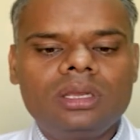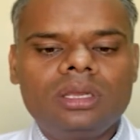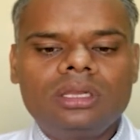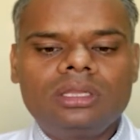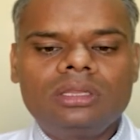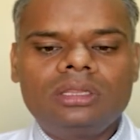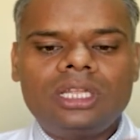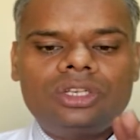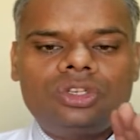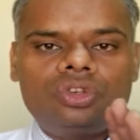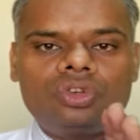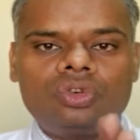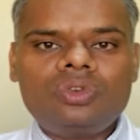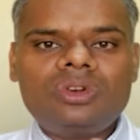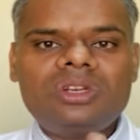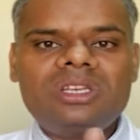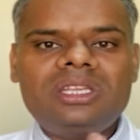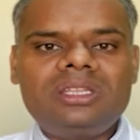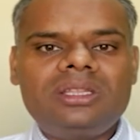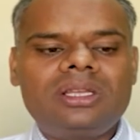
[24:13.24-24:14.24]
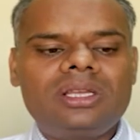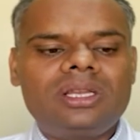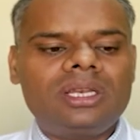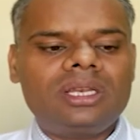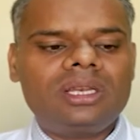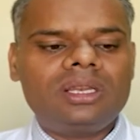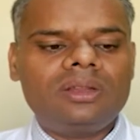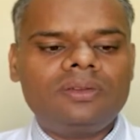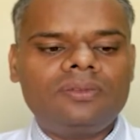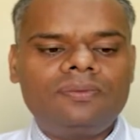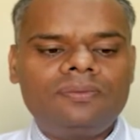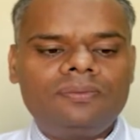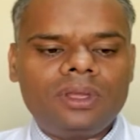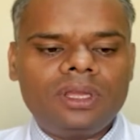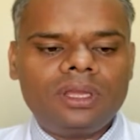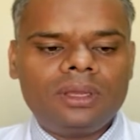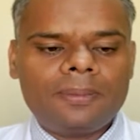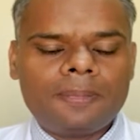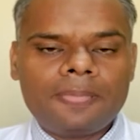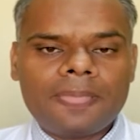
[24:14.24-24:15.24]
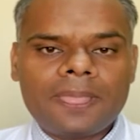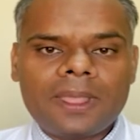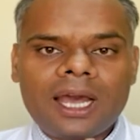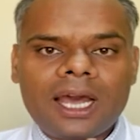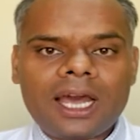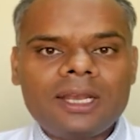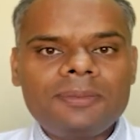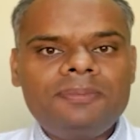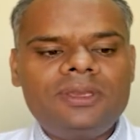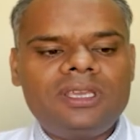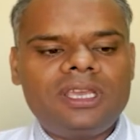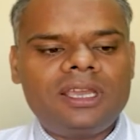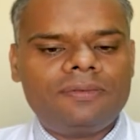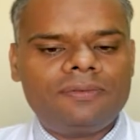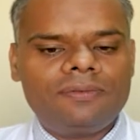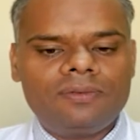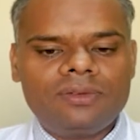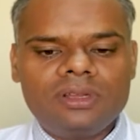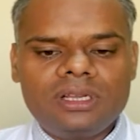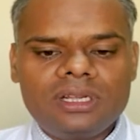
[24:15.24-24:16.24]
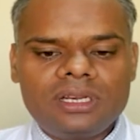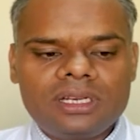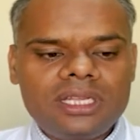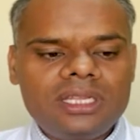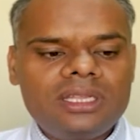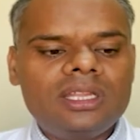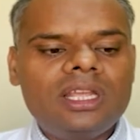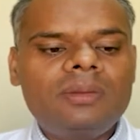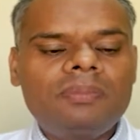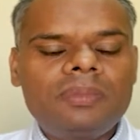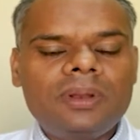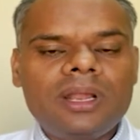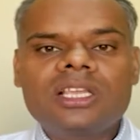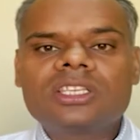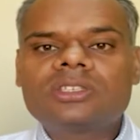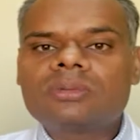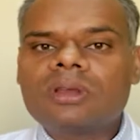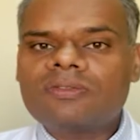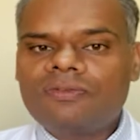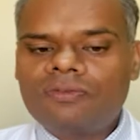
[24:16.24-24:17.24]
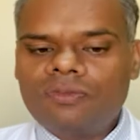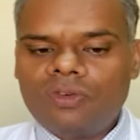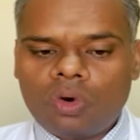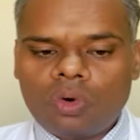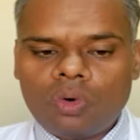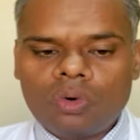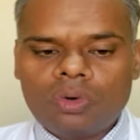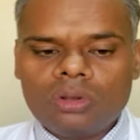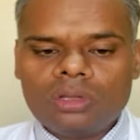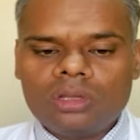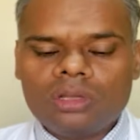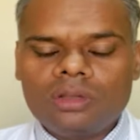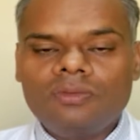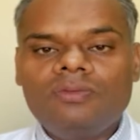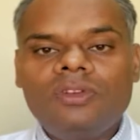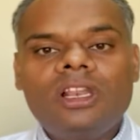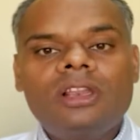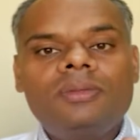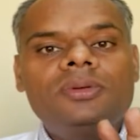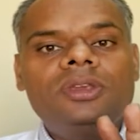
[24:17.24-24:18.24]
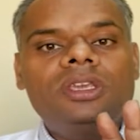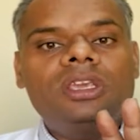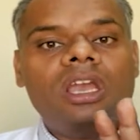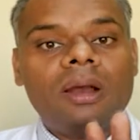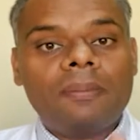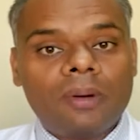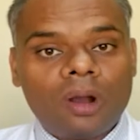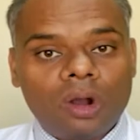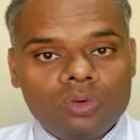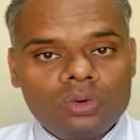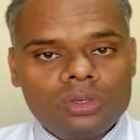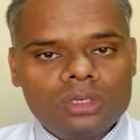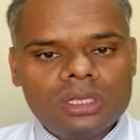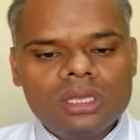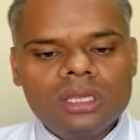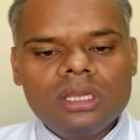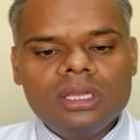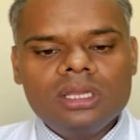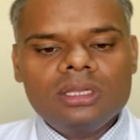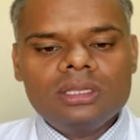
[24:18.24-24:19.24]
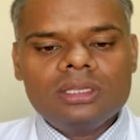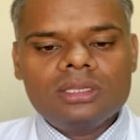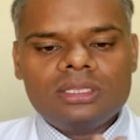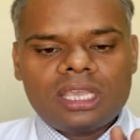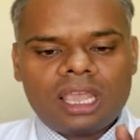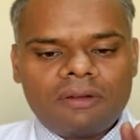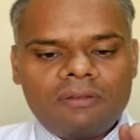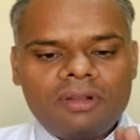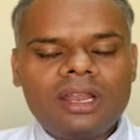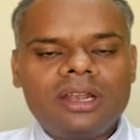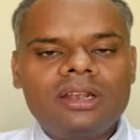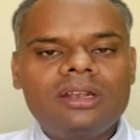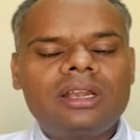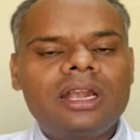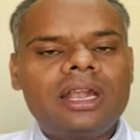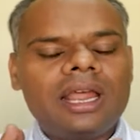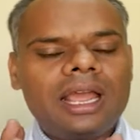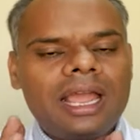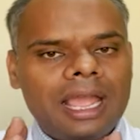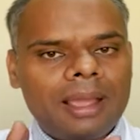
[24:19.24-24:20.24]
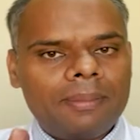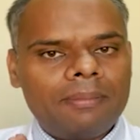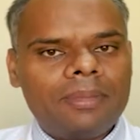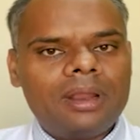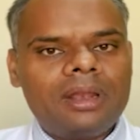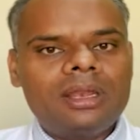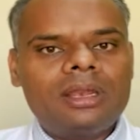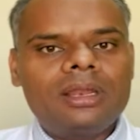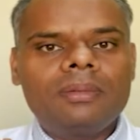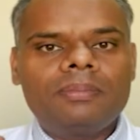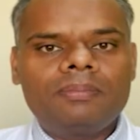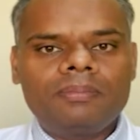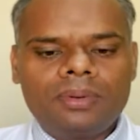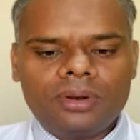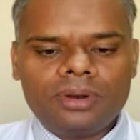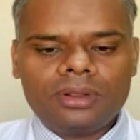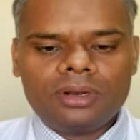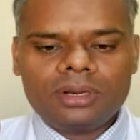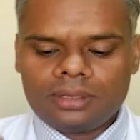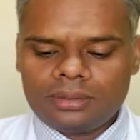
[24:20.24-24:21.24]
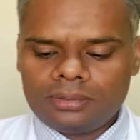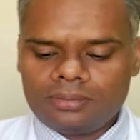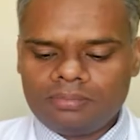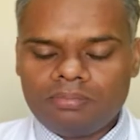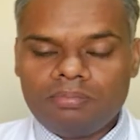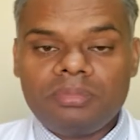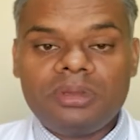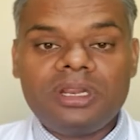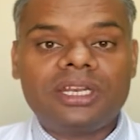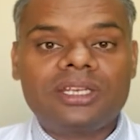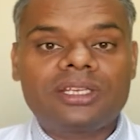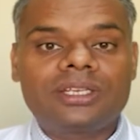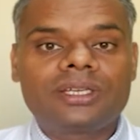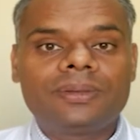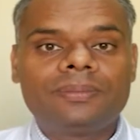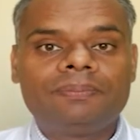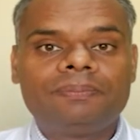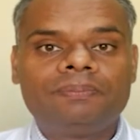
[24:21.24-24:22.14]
the true renal RPF, renal plasma flow, will be about 700 ml per minute.